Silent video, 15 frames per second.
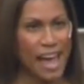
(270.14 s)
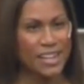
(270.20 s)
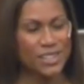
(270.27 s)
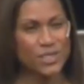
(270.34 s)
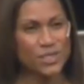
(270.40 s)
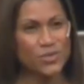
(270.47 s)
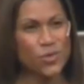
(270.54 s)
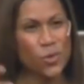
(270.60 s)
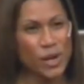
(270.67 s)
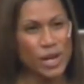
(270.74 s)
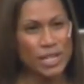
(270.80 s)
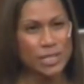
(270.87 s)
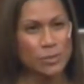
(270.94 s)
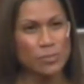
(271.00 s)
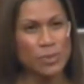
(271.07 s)
And his
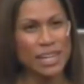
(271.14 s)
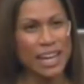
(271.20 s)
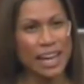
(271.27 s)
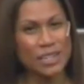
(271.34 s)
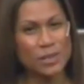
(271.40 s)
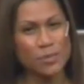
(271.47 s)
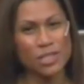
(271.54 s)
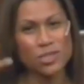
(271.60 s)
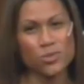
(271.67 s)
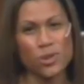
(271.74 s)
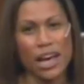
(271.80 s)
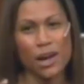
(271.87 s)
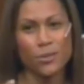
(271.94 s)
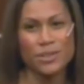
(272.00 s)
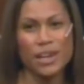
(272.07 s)
voice began to be
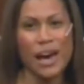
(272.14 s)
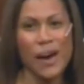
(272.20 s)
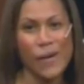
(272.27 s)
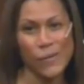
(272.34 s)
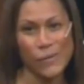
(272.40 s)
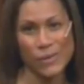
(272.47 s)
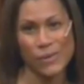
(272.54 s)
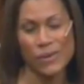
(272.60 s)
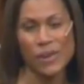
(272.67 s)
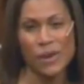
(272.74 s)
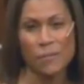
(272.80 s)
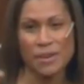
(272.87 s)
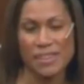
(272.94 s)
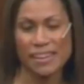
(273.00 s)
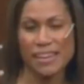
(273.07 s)
drowned
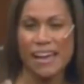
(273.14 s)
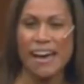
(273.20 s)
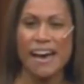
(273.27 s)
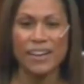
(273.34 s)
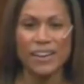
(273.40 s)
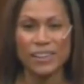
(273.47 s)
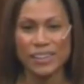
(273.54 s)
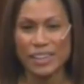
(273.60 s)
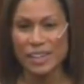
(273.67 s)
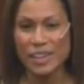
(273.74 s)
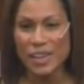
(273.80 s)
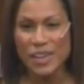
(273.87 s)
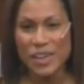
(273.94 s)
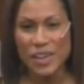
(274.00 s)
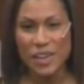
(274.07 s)
out by the
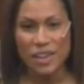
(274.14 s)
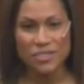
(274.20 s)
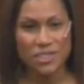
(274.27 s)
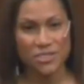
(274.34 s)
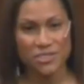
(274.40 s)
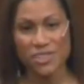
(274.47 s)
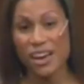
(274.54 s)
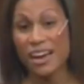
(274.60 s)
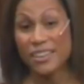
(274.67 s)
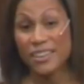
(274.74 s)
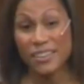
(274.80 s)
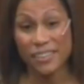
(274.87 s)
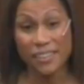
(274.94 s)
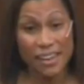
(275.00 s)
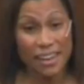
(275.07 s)
cackling of the
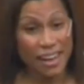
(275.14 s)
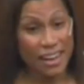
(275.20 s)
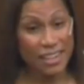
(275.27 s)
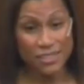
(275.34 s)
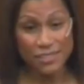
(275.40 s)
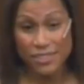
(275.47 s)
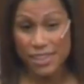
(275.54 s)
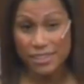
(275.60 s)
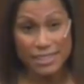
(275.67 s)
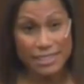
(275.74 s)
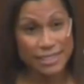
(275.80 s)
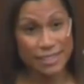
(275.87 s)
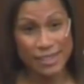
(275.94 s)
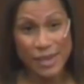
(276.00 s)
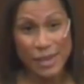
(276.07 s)
fire, and he fell
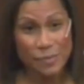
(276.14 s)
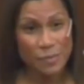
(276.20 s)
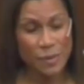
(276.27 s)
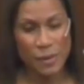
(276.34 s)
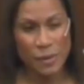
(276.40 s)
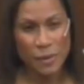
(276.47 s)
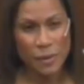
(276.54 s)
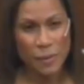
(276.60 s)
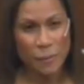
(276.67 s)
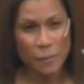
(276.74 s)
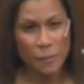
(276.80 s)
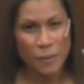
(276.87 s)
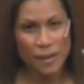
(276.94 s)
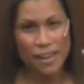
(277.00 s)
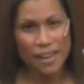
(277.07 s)
asleep.
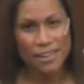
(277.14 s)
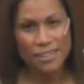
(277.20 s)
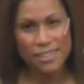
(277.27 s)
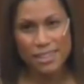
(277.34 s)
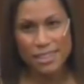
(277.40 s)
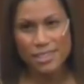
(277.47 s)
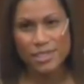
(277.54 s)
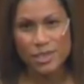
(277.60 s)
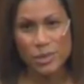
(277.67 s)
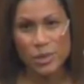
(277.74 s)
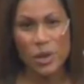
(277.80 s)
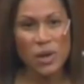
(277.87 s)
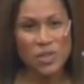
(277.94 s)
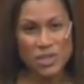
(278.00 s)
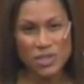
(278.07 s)
And this
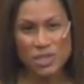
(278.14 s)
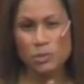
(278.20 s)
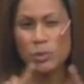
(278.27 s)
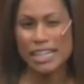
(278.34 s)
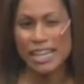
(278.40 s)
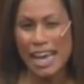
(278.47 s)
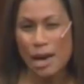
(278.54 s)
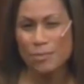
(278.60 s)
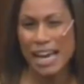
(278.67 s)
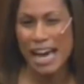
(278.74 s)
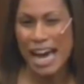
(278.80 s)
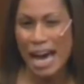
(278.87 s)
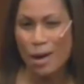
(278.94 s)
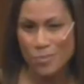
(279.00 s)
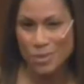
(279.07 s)
is what kept
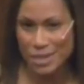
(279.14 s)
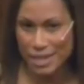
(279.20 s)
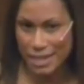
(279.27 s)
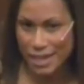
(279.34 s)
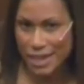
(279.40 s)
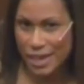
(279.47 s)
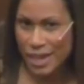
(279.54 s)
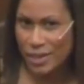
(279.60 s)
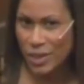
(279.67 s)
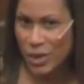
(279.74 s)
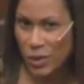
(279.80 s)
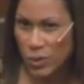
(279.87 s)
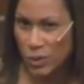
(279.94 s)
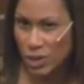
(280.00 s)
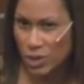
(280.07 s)
happening in
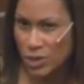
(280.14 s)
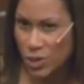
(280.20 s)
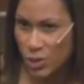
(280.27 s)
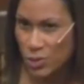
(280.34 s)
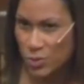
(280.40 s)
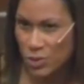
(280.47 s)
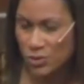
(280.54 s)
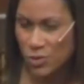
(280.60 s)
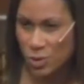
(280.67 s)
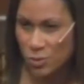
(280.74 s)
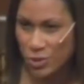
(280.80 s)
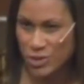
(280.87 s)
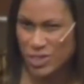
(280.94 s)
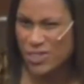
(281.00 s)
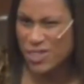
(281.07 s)
the early church
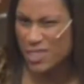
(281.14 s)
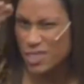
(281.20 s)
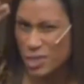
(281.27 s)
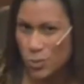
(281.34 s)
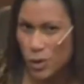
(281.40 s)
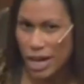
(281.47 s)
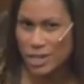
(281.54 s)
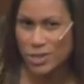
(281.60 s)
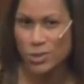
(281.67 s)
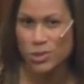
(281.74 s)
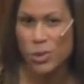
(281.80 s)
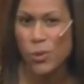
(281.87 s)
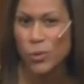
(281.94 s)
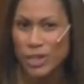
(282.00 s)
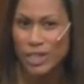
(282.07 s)
reformers, and this is why
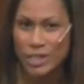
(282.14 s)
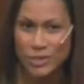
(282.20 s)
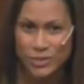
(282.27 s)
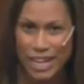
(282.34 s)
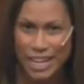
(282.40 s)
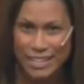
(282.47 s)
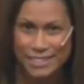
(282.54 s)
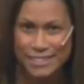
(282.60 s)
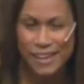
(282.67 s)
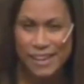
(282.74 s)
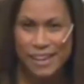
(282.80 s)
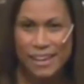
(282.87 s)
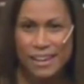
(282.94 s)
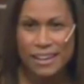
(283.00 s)
Tertullian writes,